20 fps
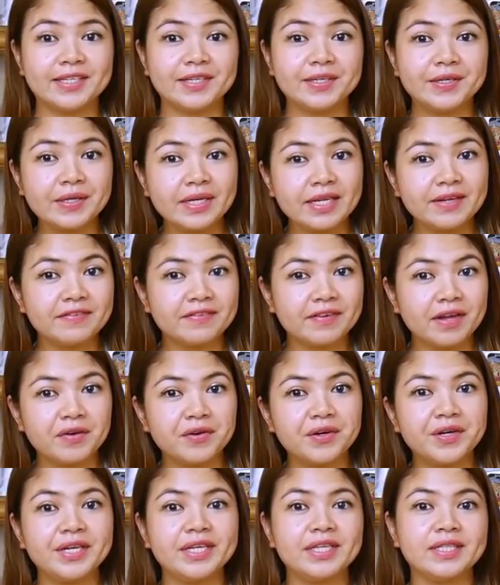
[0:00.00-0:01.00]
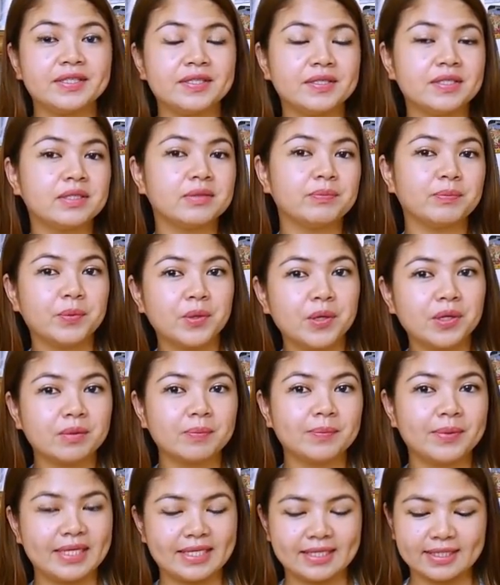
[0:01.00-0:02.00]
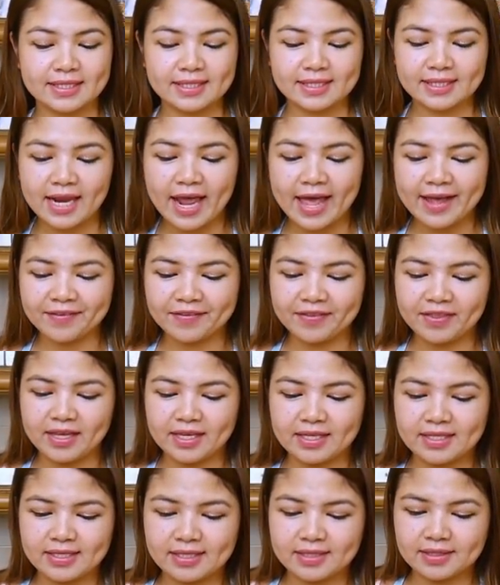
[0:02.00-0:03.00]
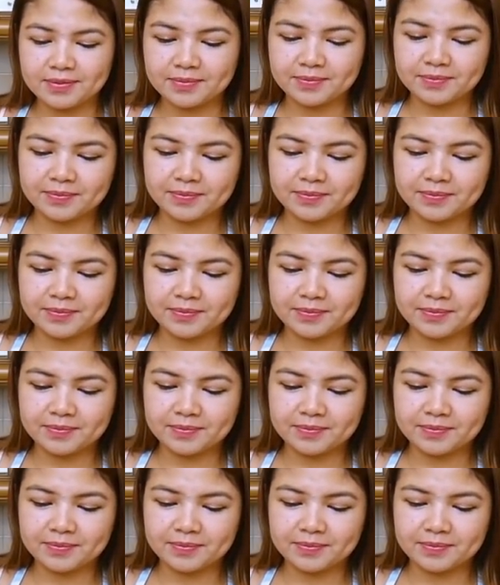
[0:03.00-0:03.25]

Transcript: the cauliflower into small pieces like this.